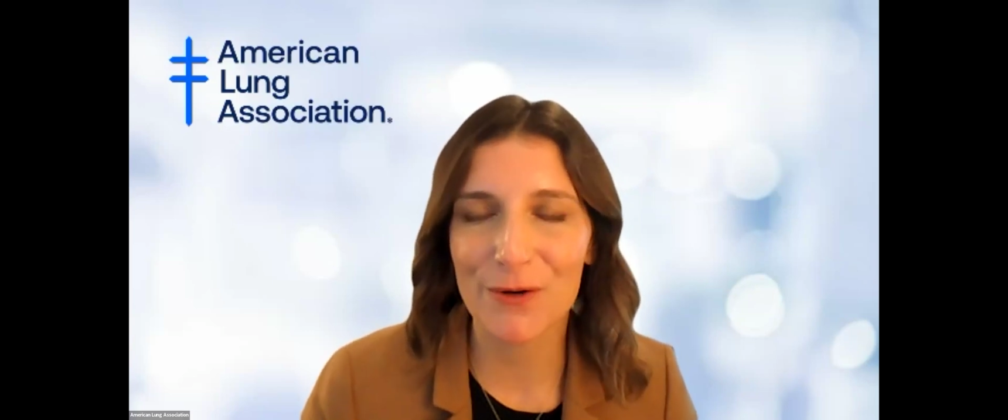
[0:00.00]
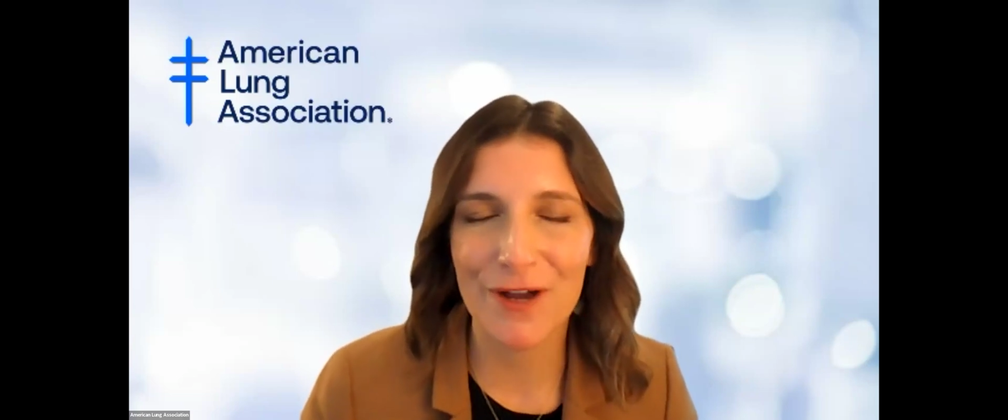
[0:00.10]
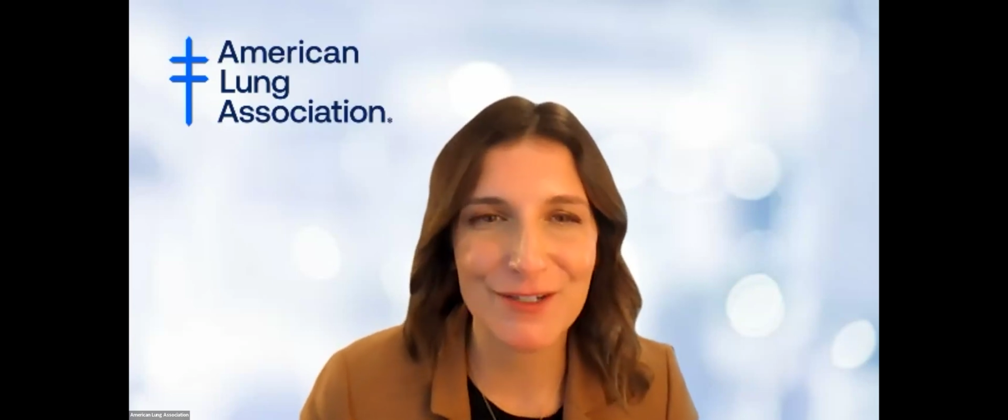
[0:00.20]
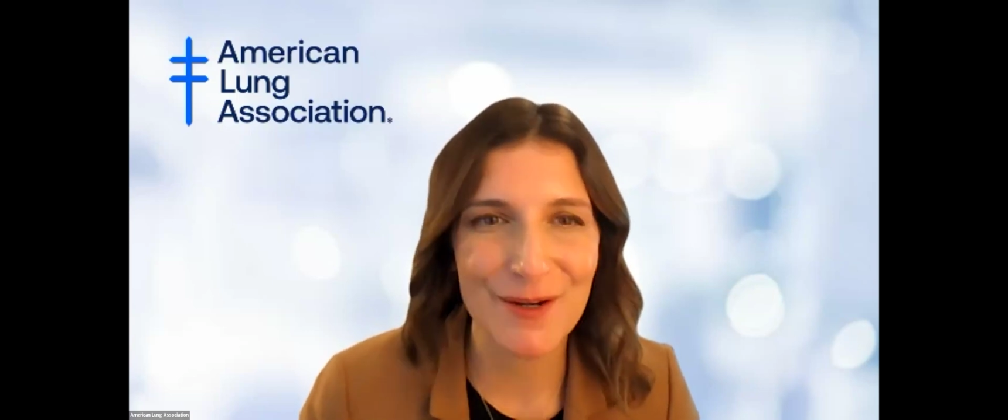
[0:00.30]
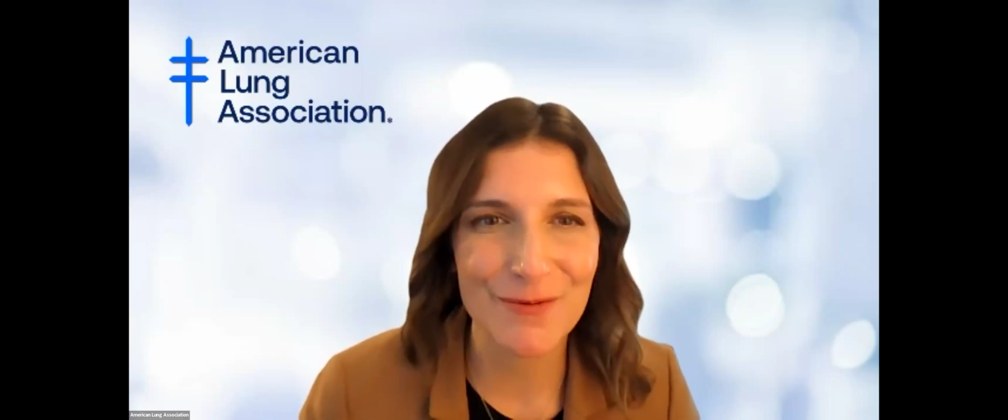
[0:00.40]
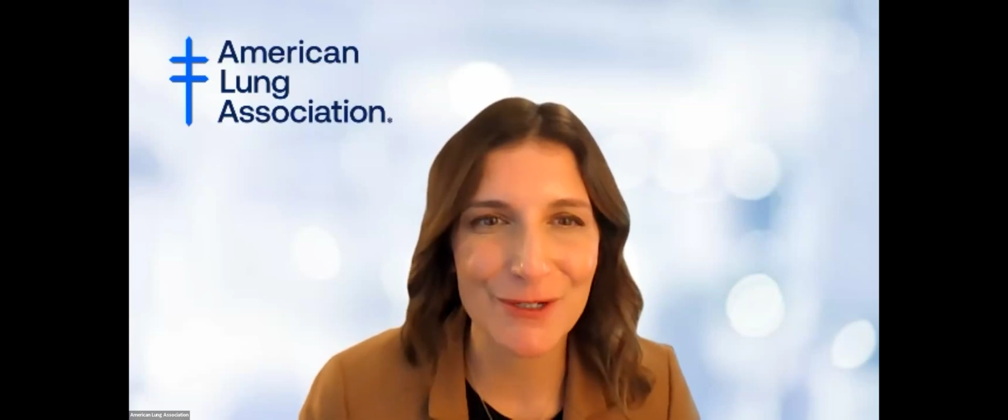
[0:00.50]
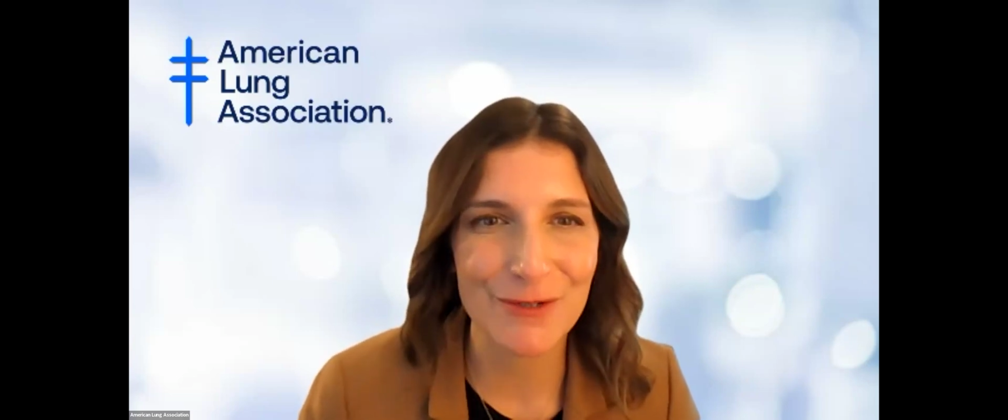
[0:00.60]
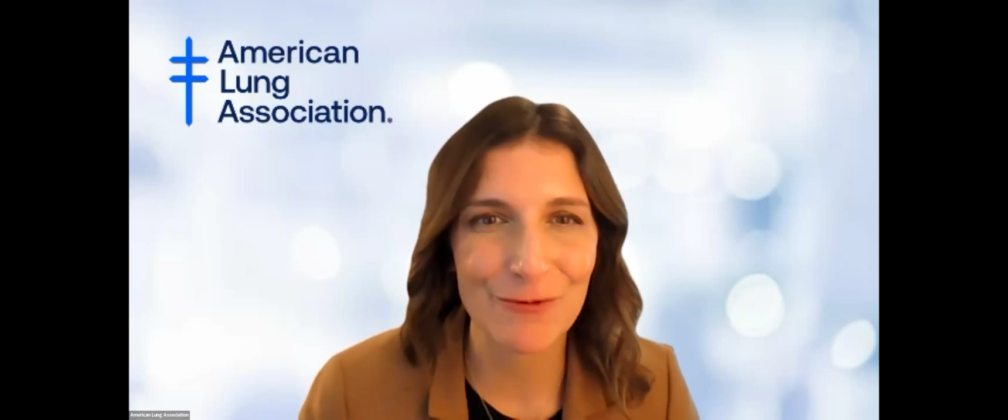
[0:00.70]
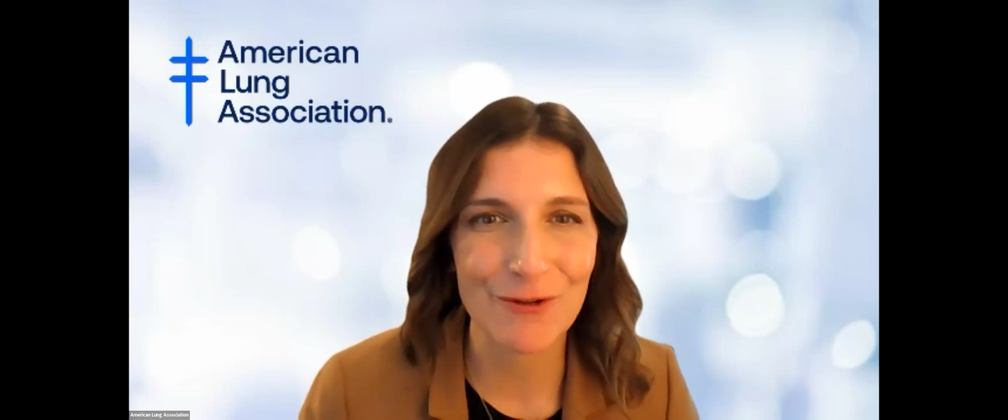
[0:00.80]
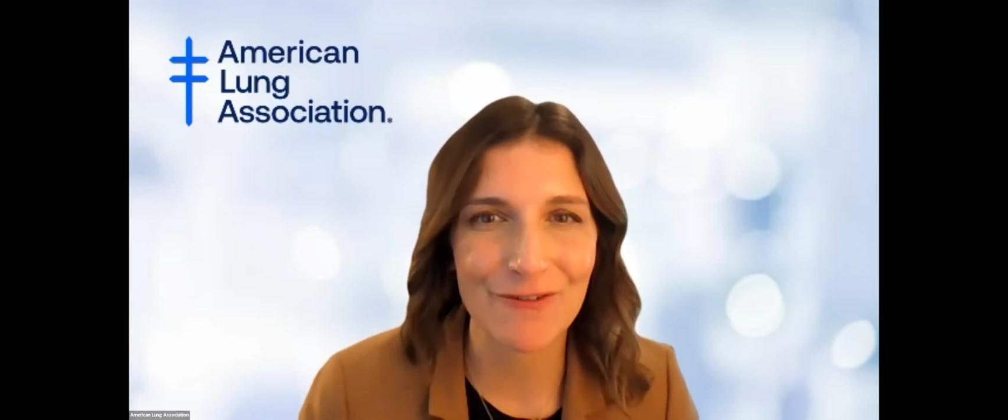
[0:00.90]
question
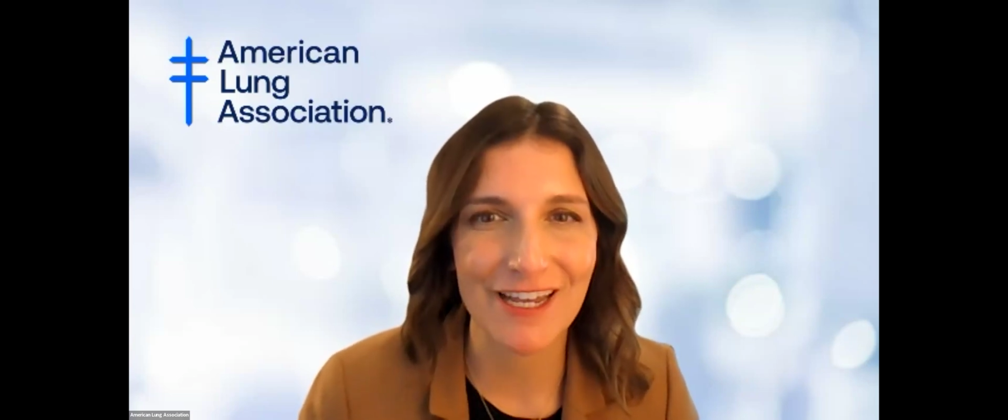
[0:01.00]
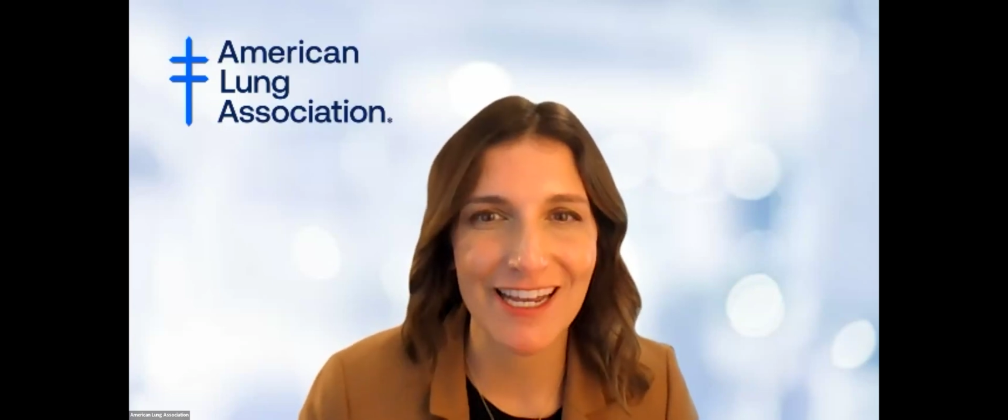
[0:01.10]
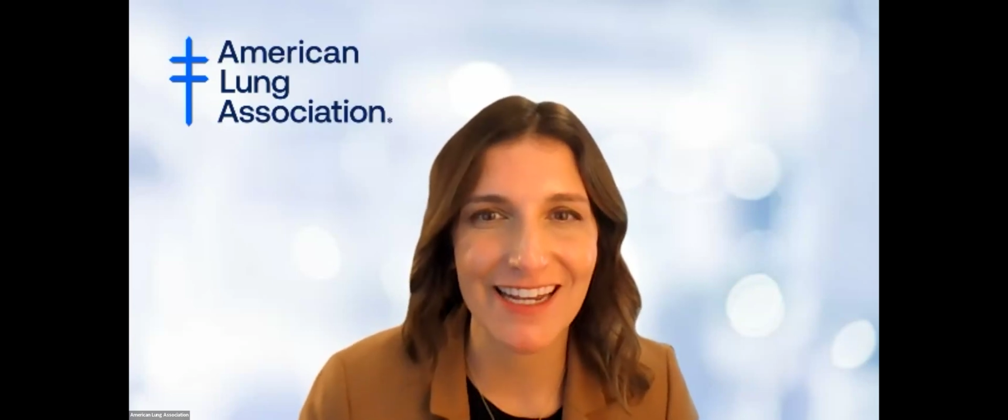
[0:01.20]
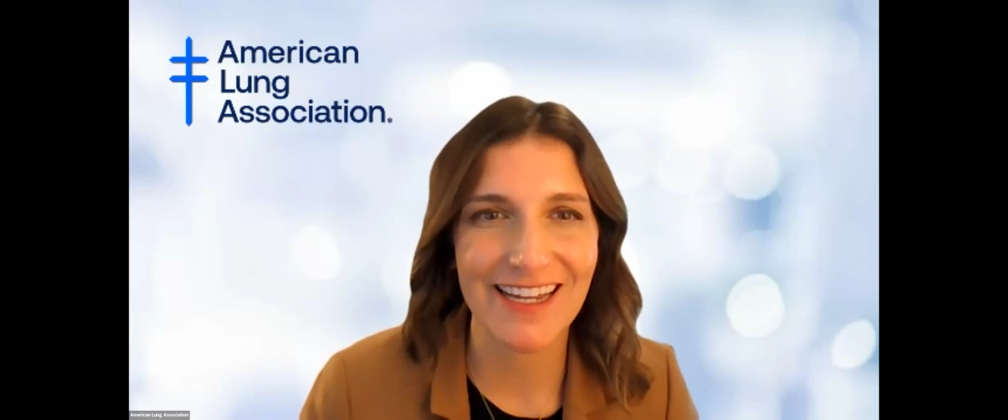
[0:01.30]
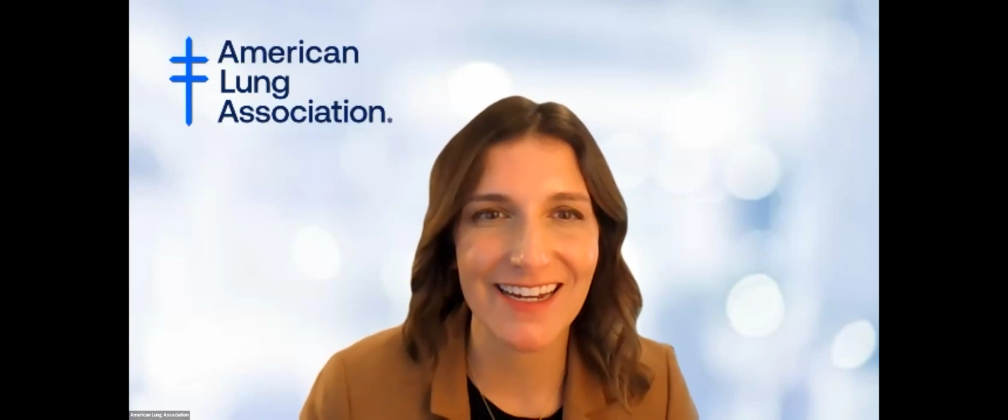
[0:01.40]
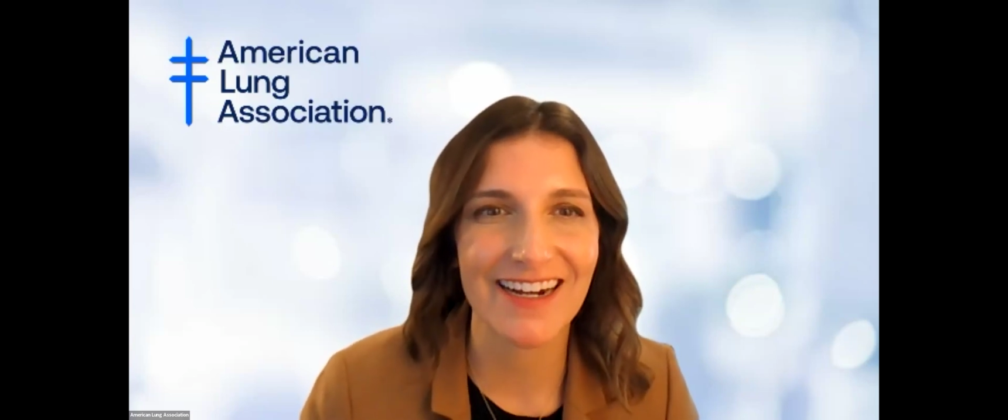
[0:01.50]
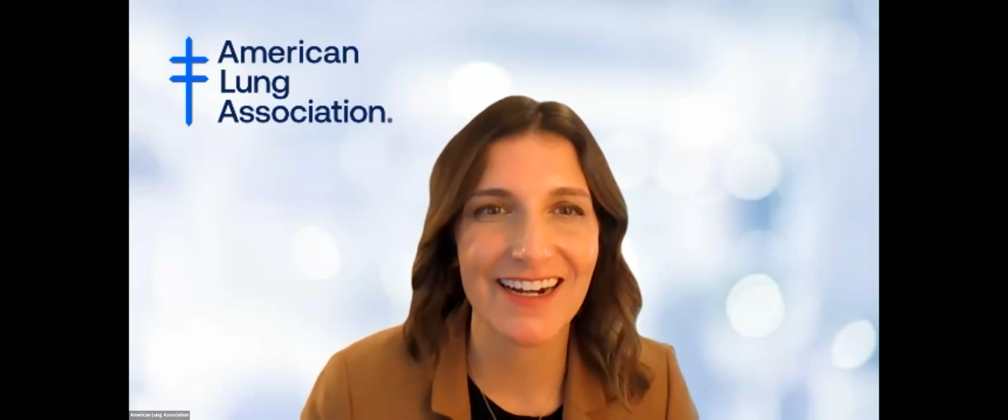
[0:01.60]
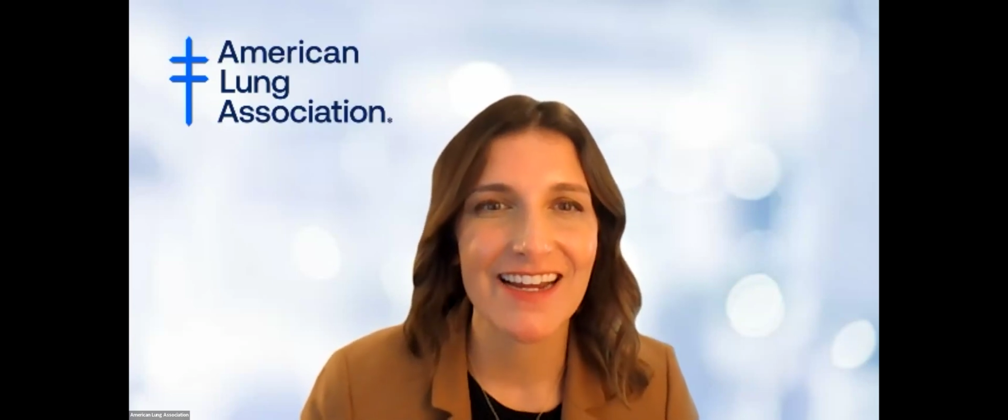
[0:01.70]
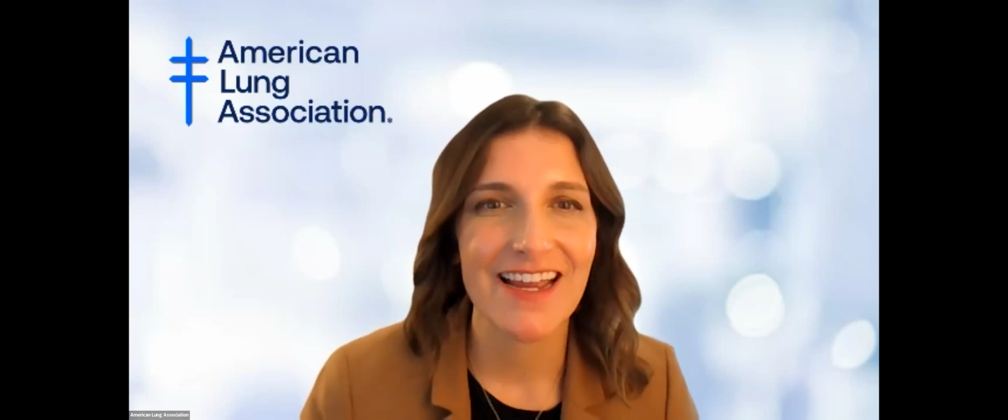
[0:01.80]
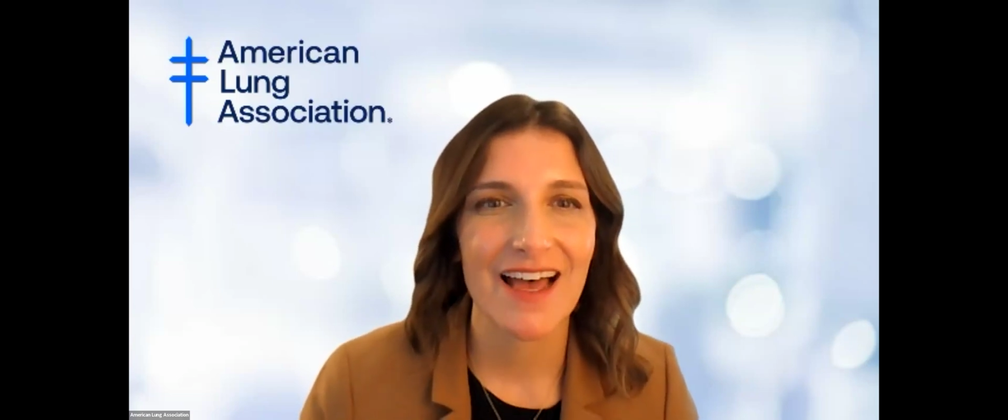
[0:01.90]
we'll fit in here.